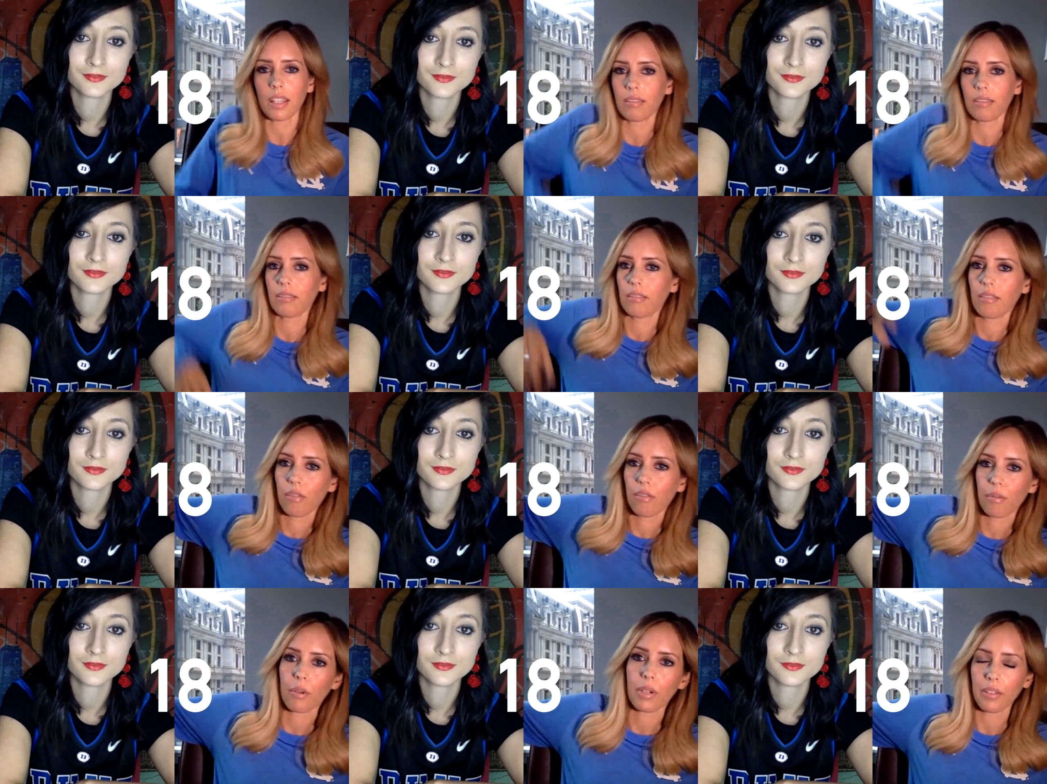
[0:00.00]
Speaker 1: get
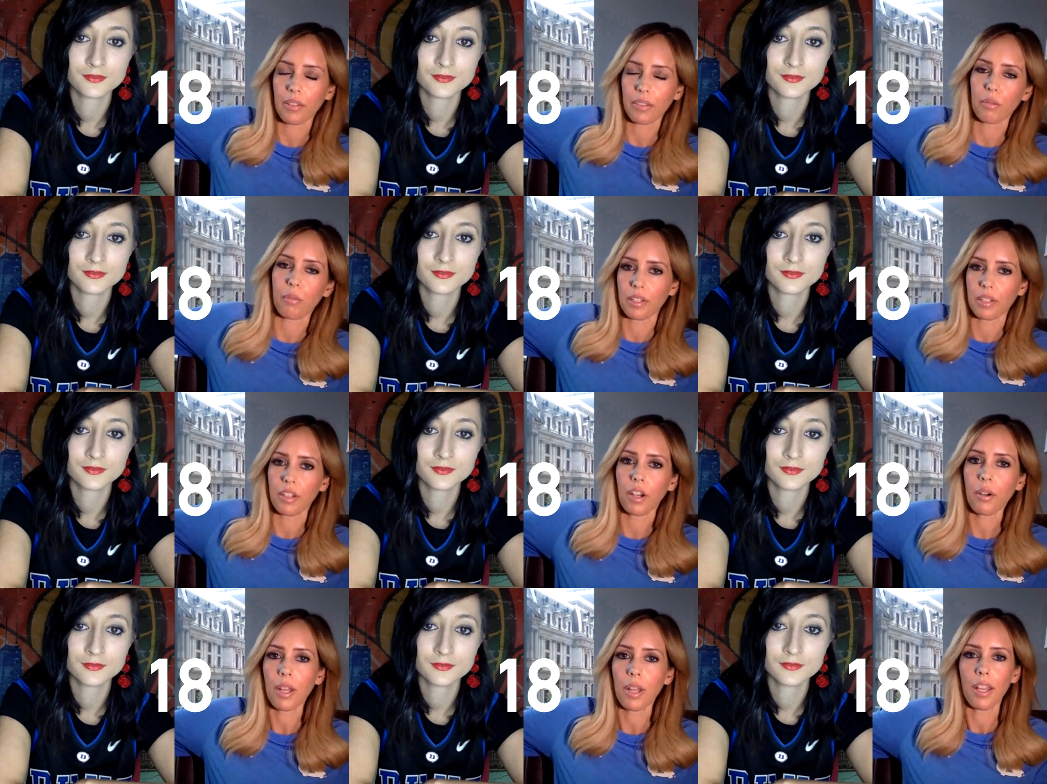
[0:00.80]
thrown out the
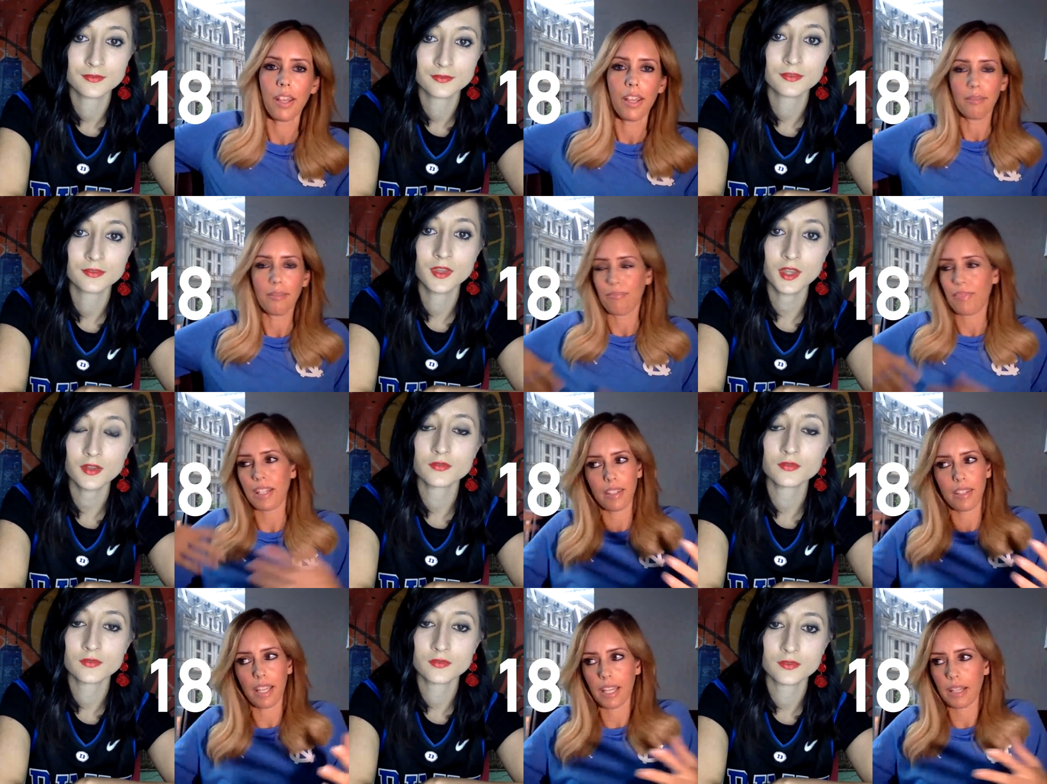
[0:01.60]
window. Yep.
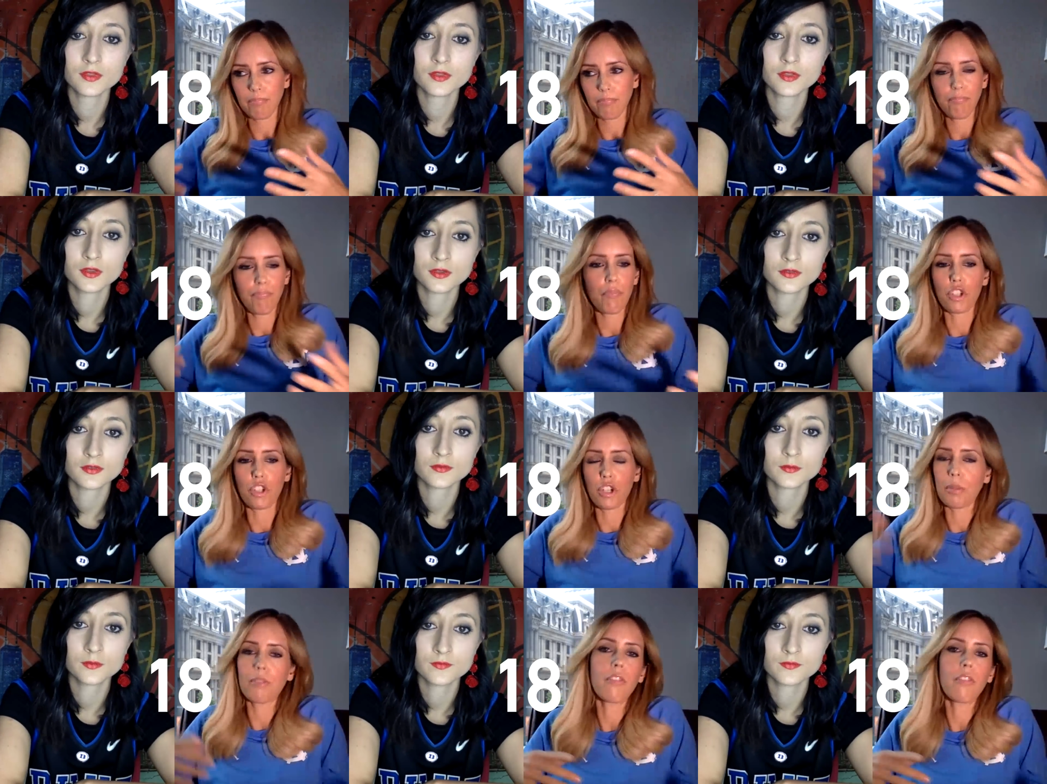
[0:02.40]
Things like
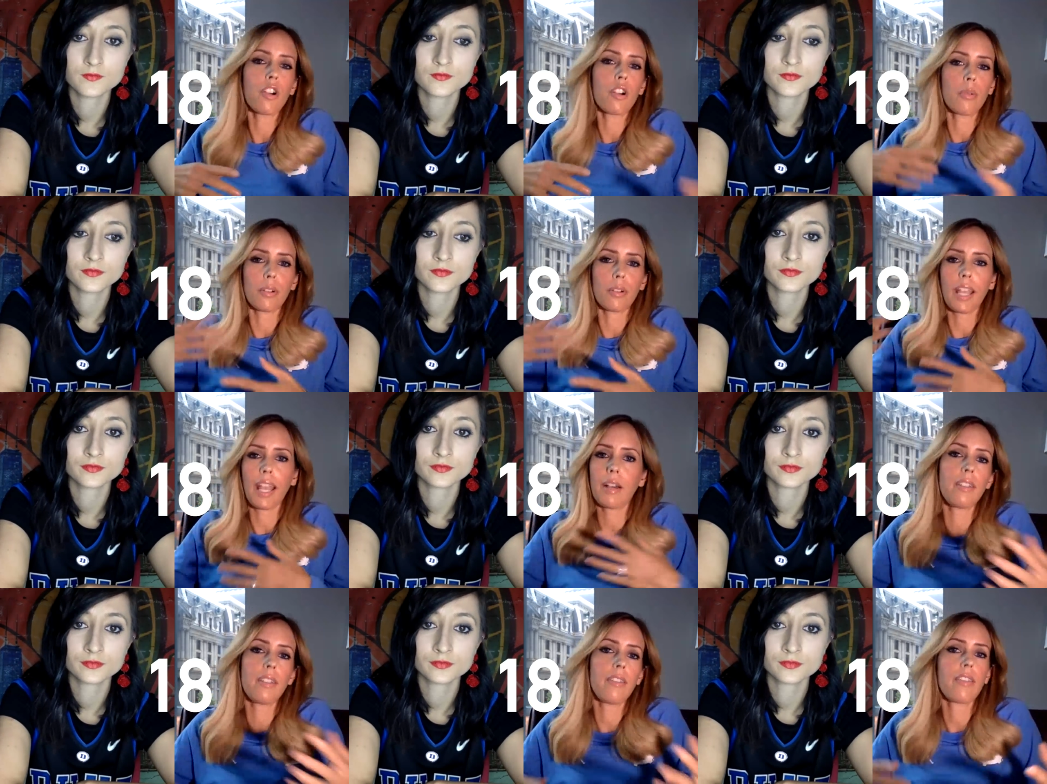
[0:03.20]
germaphobe or
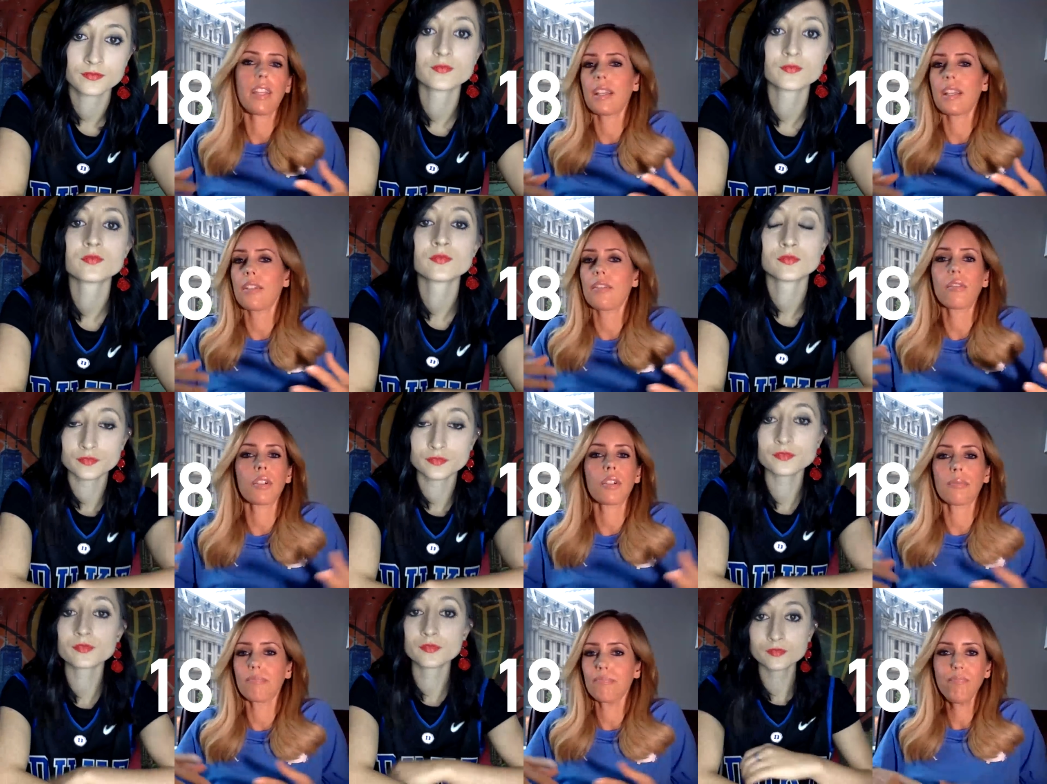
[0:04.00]
counting things
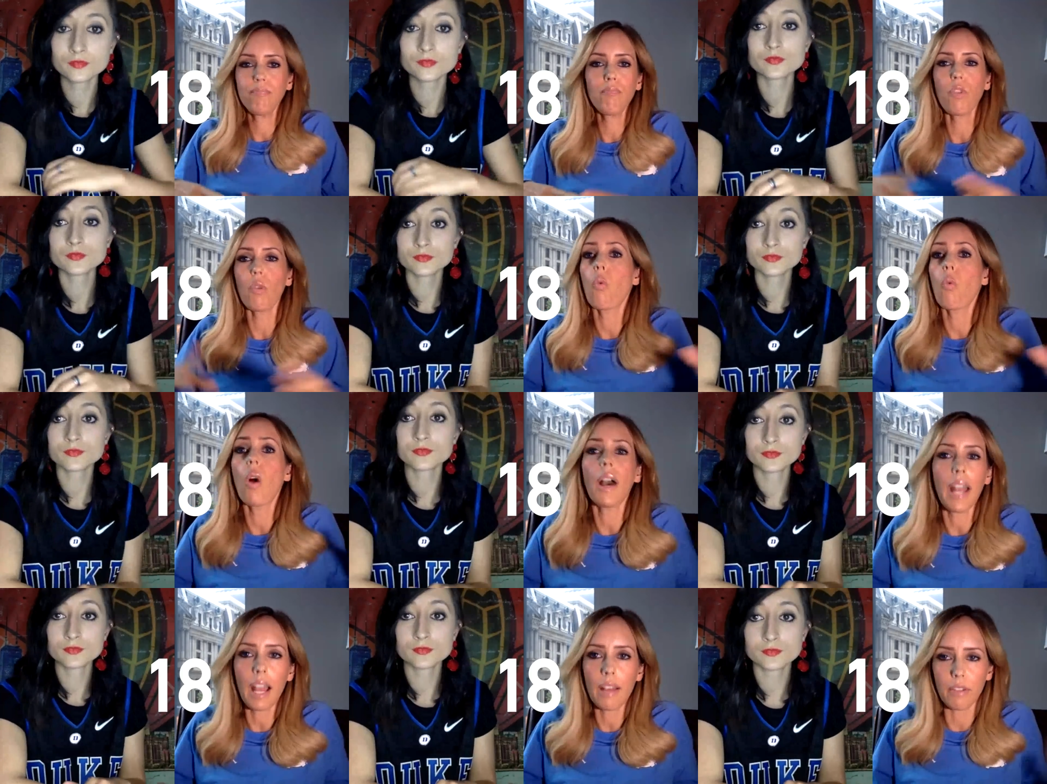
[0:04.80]
or
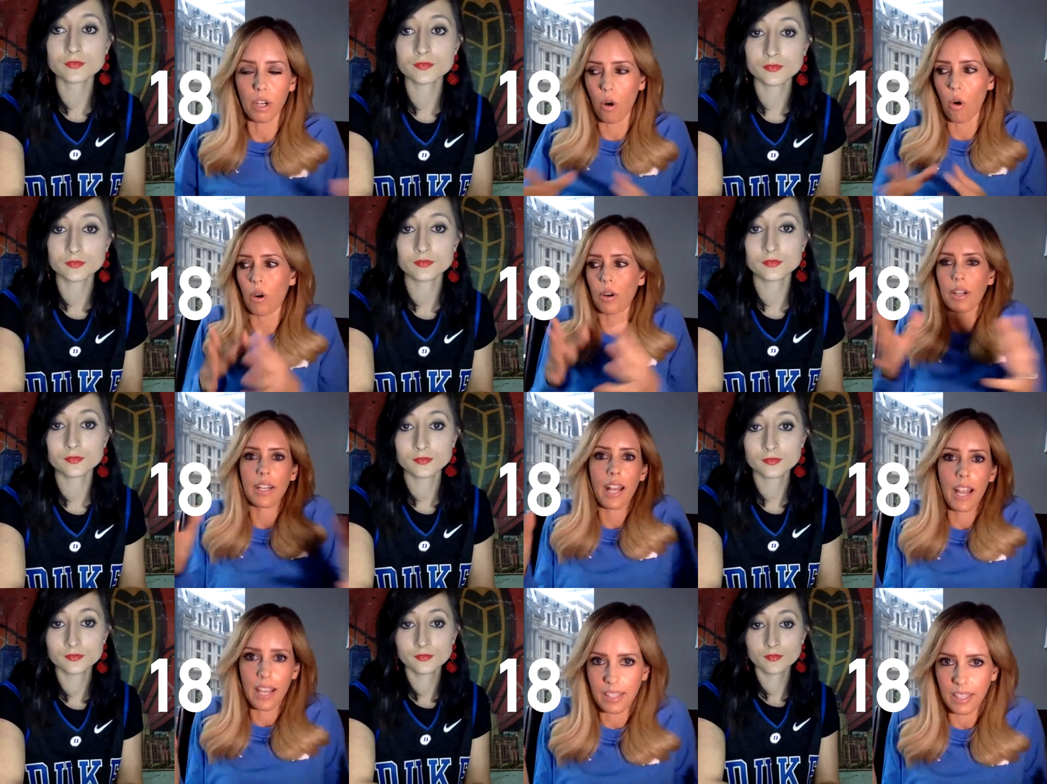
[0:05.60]
whatever,
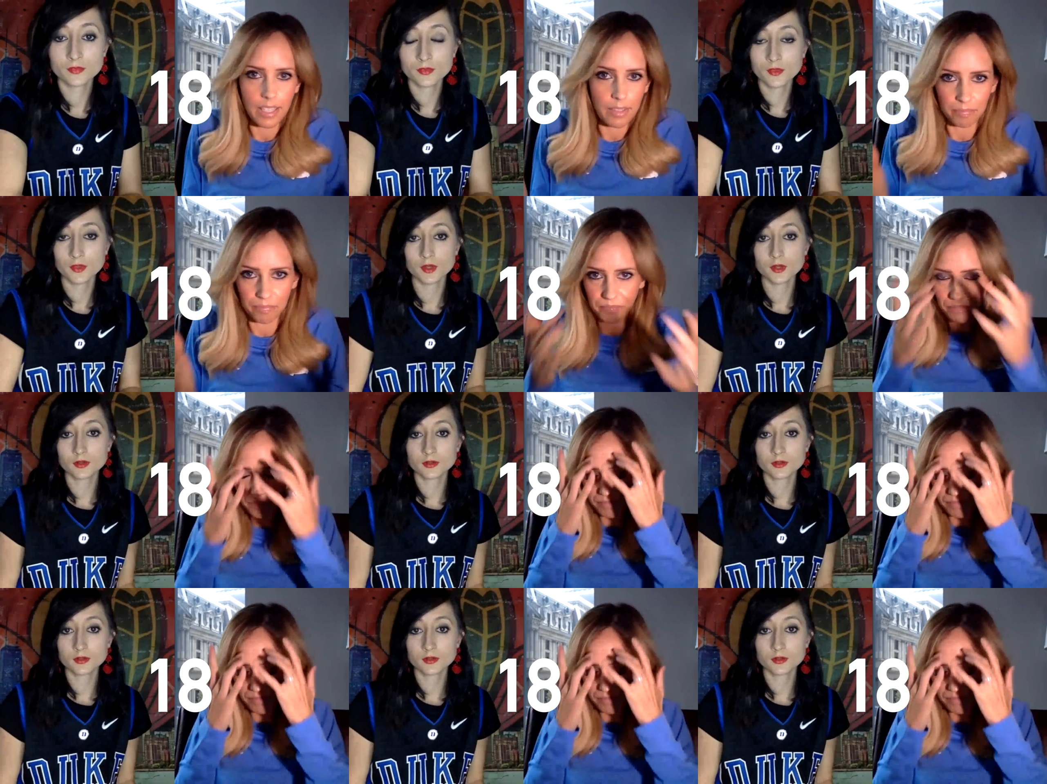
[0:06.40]
organizing.